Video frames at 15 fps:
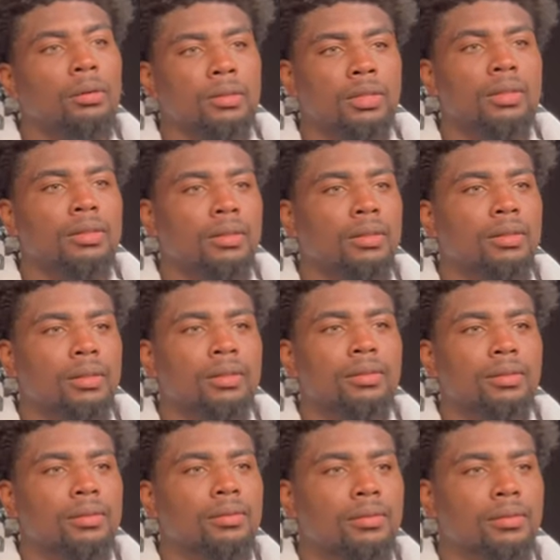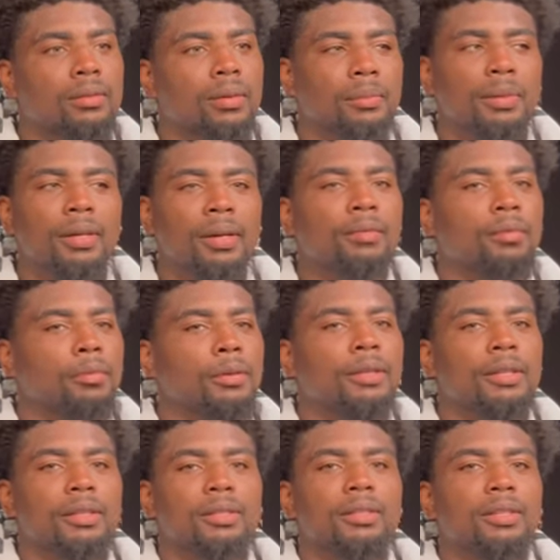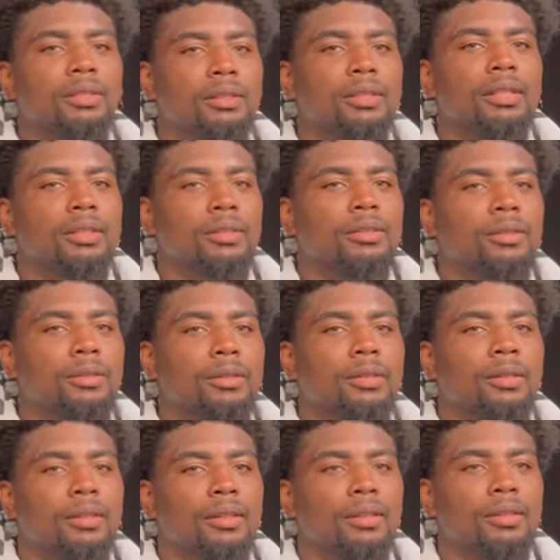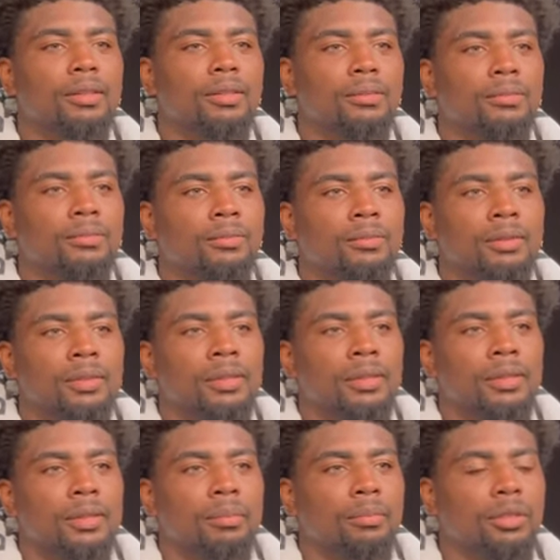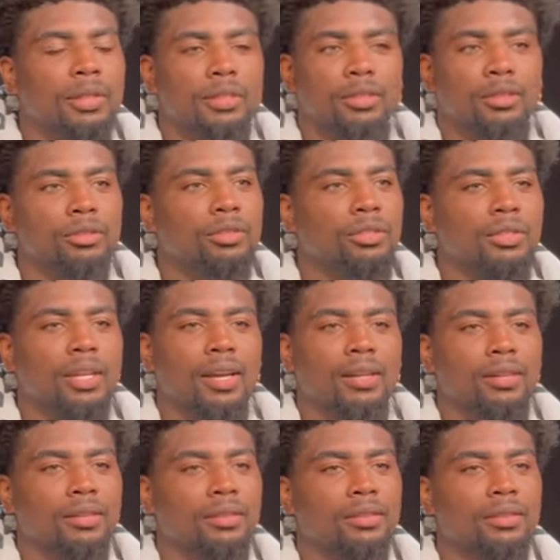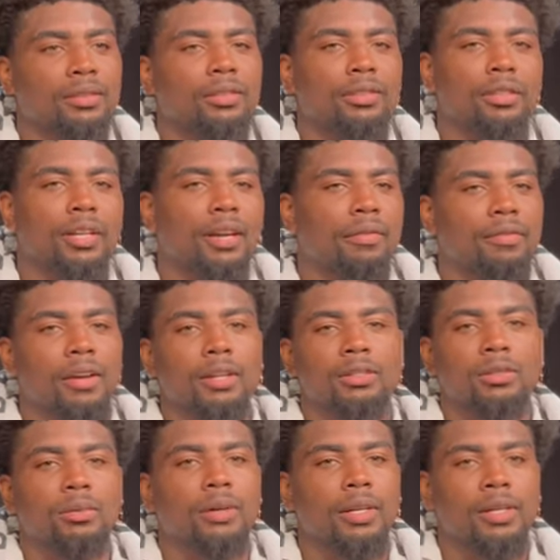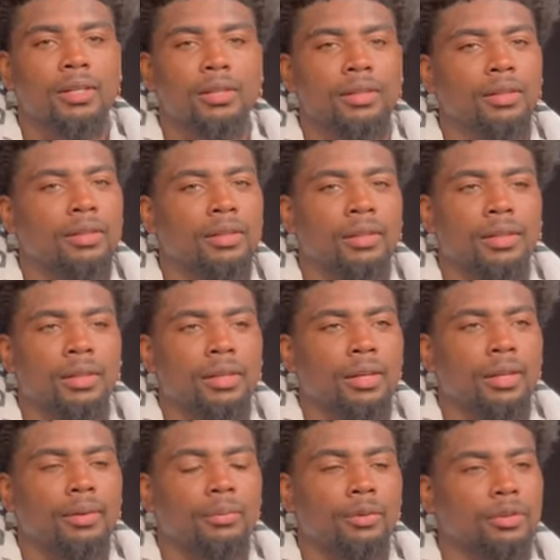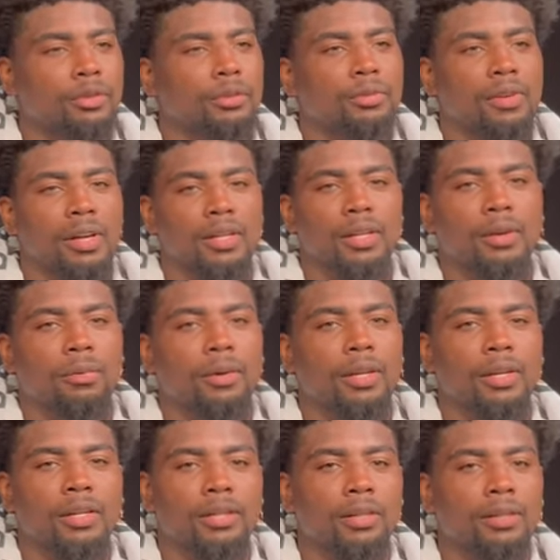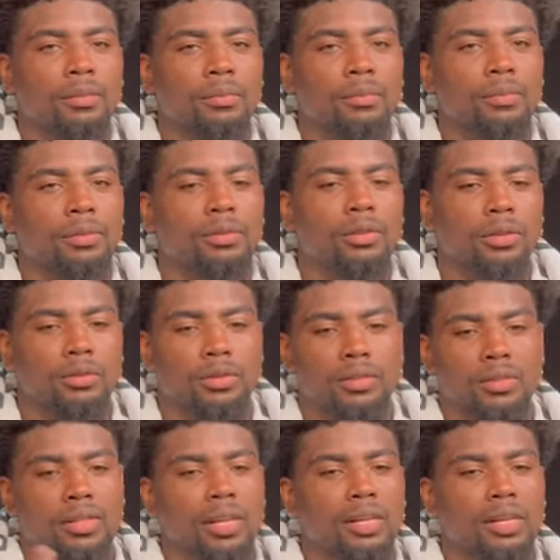would say it's, I mean, every rookie will tell you that it's hard. But it, you got to find your way. And once you find that way, you know, just stay